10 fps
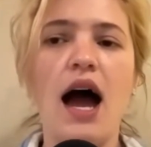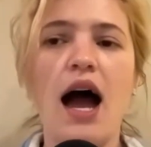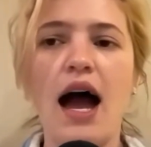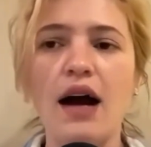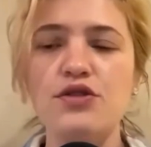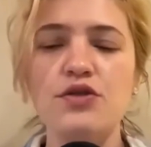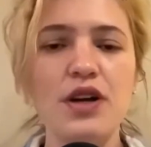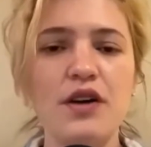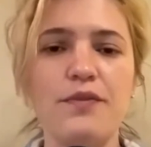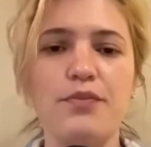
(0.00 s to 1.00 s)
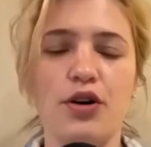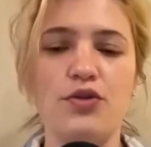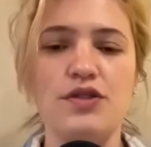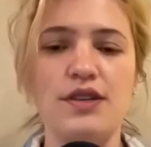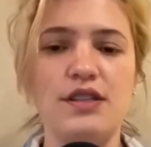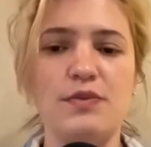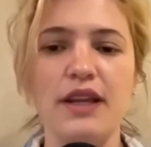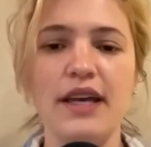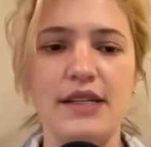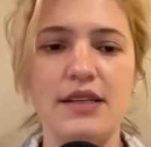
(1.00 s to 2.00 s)
how should we approach this
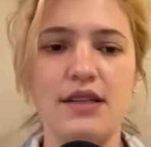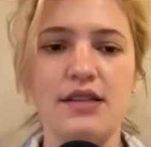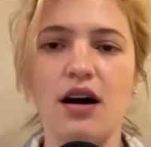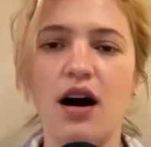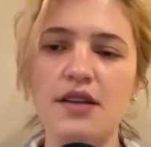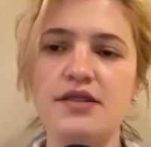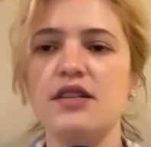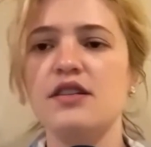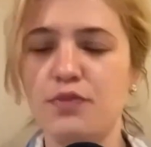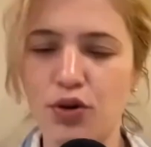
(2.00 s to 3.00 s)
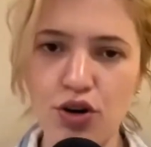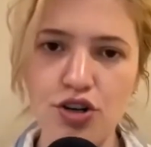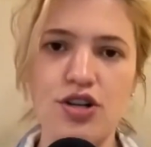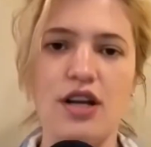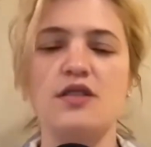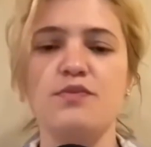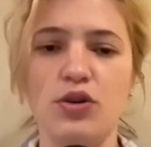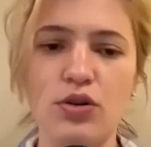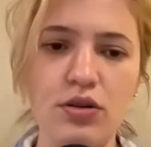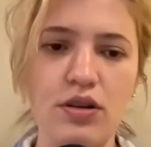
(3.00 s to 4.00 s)
split, this constant push and
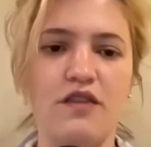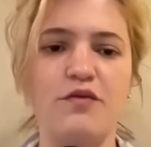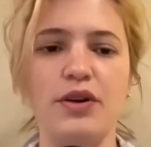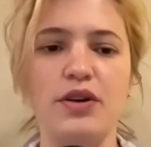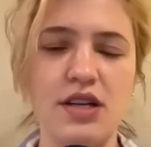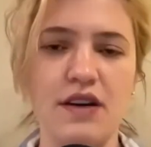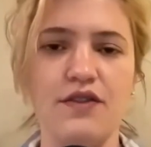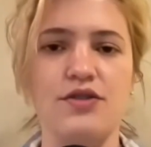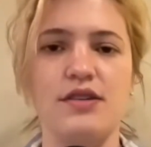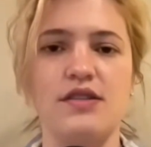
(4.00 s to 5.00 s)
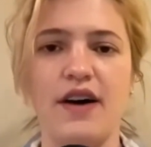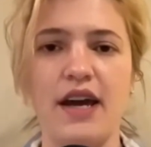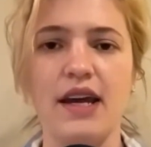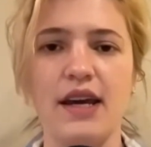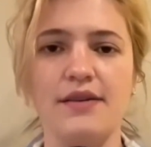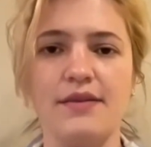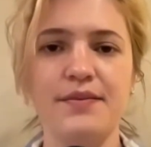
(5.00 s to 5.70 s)
pull of building versus fighting?